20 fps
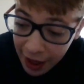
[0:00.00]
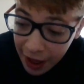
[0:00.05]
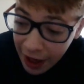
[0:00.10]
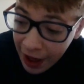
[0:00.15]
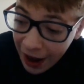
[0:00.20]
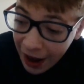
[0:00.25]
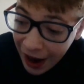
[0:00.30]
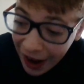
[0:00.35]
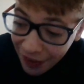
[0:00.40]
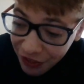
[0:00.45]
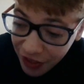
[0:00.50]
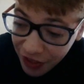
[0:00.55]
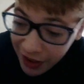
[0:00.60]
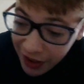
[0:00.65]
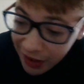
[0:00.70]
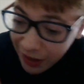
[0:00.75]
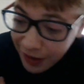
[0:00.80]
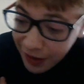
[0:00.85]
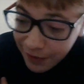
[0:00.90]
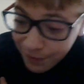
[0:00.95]
I
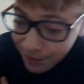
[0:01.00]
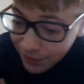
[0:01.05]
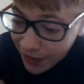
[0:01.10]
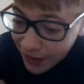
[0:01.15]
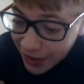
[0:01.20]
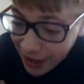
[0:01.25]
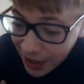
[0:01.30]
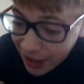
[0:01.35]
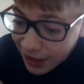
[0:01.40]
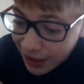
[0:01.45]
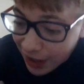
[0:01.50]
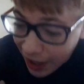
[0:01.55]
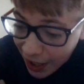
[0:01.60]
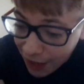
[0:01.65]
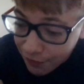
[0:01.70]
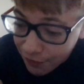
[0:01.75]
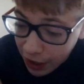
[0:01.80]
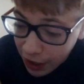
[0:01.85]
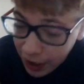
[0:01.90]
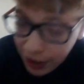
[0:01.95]
think they did kind
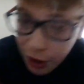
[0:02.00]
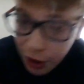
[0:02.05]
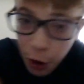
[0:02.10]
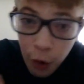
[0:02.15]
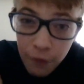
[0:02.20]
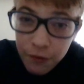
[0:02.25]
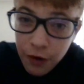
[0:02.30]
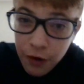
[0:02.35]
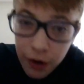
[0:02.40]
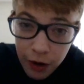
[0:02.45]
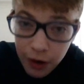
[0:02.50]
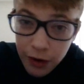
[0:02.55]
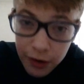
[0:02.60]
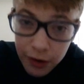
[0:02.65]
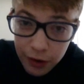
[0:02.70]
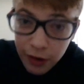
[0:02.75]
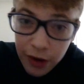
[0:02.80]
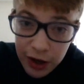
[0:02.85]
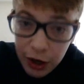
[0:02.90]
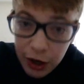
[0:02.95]
of like an
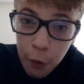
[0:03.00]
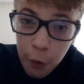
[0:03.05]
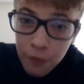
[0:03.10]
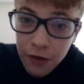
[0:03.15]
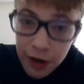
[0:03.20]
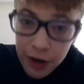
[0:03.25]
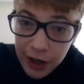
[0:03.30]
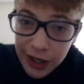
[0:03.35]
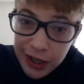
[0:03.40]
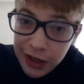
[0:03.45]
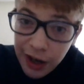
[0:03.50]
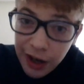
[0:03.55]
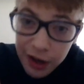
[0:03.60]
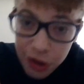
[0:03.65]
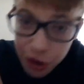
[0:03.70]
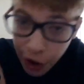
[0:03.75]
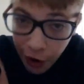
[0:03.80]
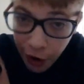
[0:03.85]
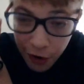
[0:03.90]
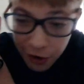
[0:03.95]
overly done
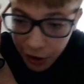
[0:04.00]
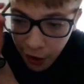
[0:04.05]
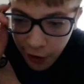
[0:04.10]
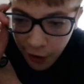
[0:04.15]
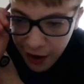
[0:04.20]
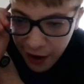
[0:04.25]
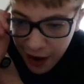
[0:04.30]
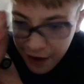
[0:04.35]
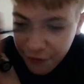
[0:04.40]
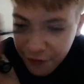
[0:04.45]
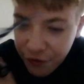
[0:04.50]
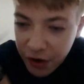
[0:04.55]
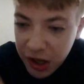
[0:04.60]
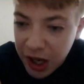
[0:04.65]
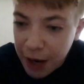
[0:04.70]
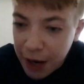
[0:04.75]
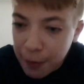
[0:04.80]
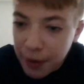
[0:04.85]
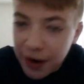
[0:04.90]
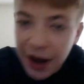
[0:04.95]
Charizard, and for
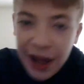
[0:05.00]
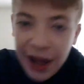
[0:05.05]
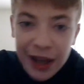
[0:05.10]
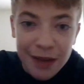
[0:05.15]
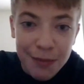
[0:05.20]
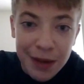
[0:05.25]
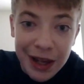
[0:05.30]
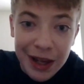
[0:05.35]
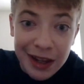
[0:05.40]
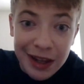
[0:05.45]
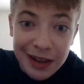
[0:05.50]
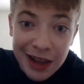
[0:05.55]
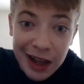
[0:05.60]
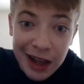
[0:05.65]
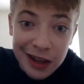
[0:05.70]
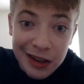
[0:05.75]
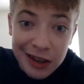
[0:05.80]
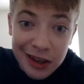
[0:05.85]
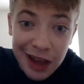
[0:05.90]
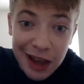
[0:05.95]
someone like me,
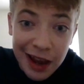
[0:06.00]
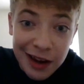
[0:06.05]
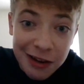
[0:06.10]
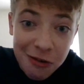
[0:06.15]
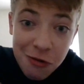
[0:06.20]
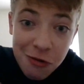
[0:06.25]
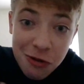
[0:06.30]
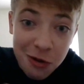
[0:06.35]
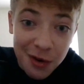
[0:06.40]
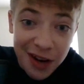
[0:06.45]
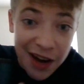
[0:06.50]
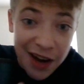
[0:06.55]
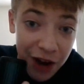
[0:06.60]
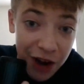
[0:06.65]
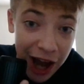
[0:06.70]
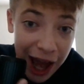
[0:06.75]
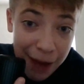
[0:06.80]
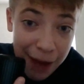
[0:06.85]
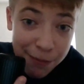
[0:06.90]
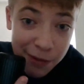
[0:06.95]
that usually never
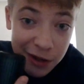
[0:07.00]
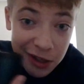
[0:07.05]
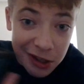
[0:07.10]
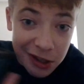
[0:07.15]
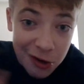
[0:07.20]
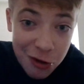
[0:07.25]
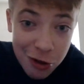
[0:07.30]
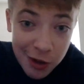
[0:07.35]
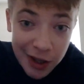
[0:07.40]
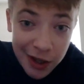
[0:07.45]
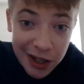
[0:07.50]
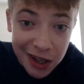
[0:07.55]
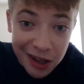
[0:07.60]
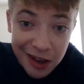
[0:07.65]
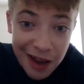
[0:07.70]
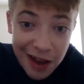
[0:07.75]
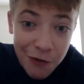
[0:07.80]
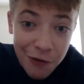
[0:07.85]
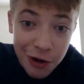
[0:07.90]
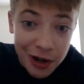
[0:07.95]
happens. Usually it's
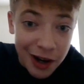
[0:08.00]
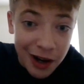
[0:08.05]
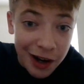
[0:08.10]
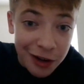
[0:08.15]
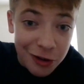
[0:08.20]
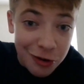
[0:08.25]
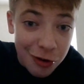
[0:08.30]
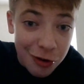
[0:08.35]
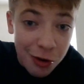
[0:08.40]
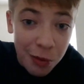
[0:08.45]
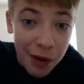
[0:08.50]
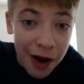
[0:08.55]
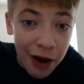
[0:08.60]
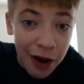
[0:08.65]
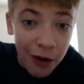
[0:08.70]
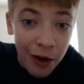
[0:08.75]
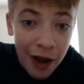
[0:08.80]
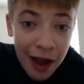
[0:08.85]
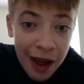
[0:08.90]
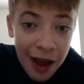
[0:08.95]
never done too
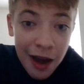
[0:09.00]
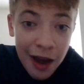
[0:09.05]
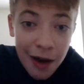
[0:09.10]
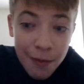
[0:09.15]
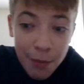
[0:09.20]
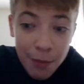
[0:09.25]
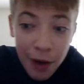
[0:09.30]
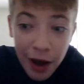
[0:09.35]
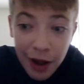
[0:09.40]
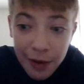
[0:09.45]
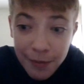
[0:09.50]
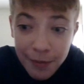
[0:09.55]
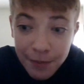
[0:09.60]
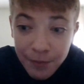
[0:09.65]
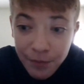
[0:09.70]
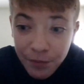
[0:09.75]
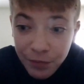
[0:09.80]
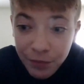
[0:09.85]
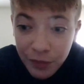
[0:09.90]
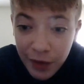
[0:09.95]
well, but
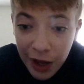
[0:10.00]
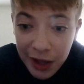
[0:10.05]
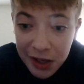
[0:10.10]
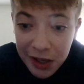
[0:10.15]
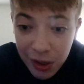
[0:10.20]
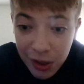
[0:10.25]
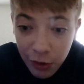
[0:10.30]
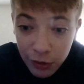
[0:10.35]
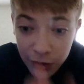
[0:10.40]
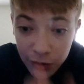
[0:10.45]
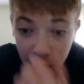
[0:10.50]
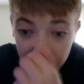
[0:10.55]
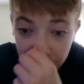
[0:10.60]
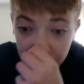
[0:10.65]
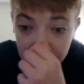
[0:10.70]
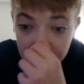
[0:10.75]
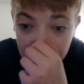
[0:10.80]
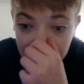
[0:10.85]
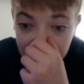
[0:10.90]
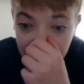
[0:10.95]
I still love
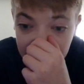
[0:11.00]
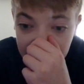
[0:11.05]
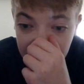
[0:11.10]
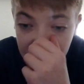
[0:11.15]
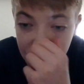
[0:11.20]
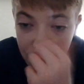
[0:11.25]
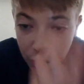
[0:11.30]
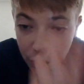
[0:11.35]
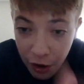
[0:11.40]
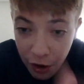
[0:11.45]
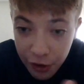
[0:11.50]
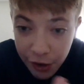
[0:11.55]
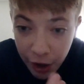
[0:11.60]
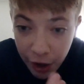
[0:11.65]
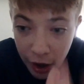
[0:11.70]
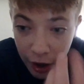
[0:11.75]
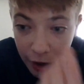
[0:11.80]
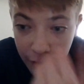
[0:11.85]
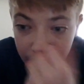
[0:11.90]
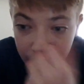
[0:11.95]
him because he's
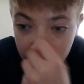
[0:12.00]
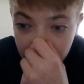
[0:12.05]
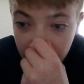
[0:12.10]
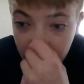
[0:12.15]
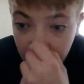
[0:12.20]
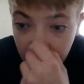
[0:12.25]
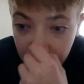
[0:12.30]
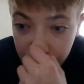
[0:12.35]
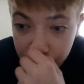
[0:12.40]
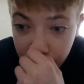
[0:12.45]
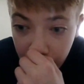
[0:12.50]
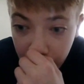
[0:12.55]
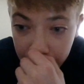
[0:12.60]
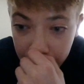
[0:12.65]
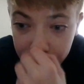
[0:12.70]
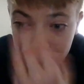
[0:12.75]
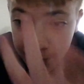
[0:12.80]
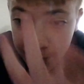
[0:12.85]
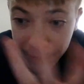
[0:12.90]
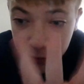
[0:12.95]
Charizard.
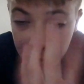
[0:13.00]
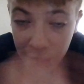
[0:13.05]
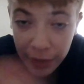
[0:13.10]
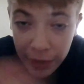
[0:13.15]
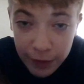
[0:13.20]
But yeah,